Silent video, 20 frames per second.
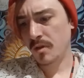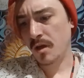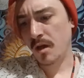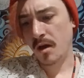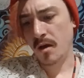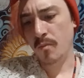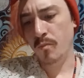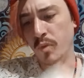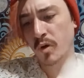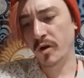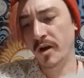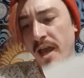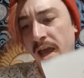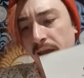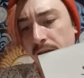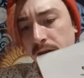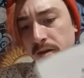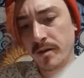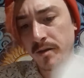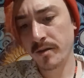Uh,
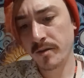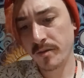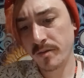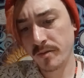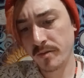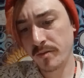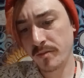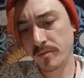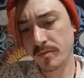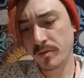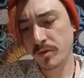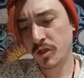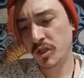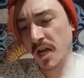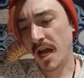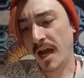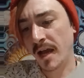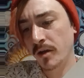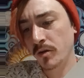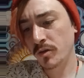Burnett,
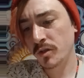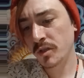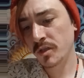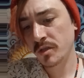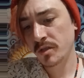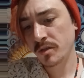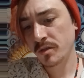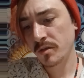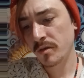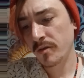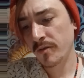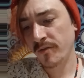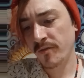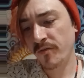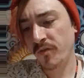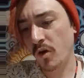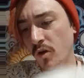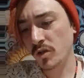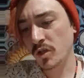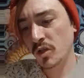Child,
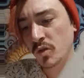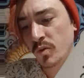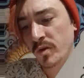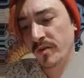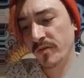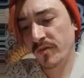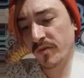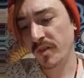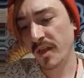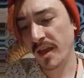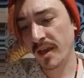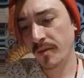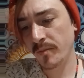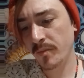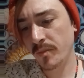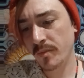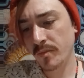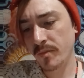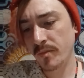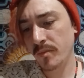False Twin
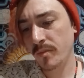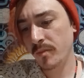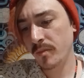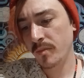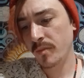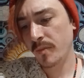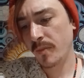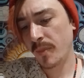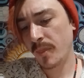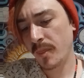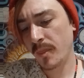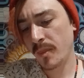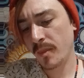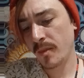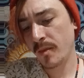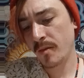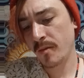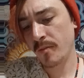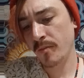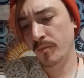Flame,
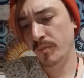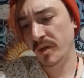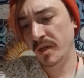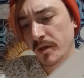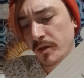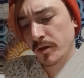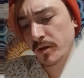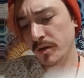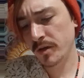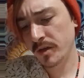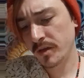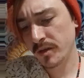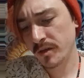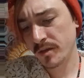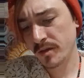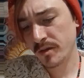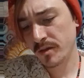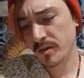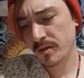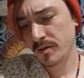Beard
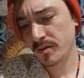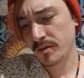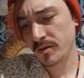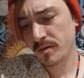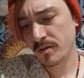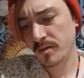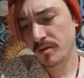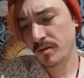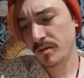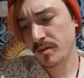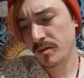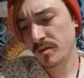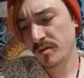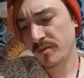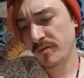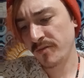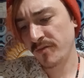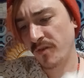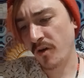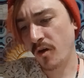
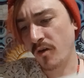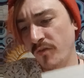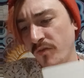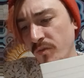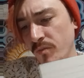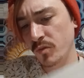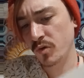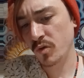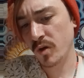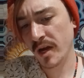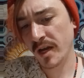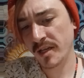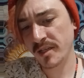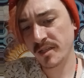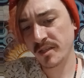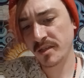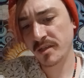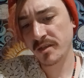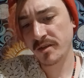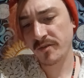Fall from
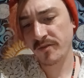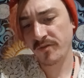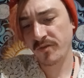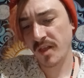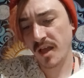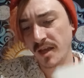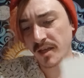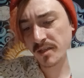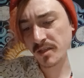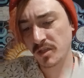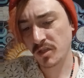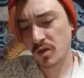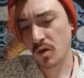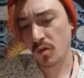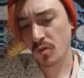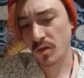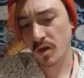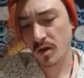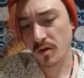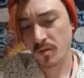grace, flying
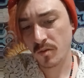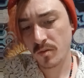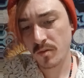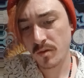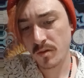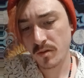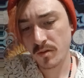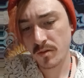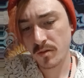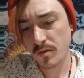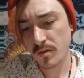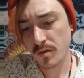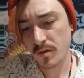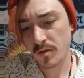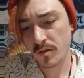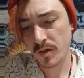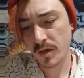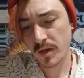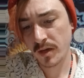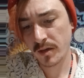solo.
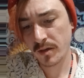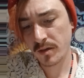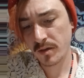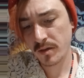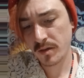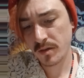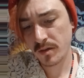Okay?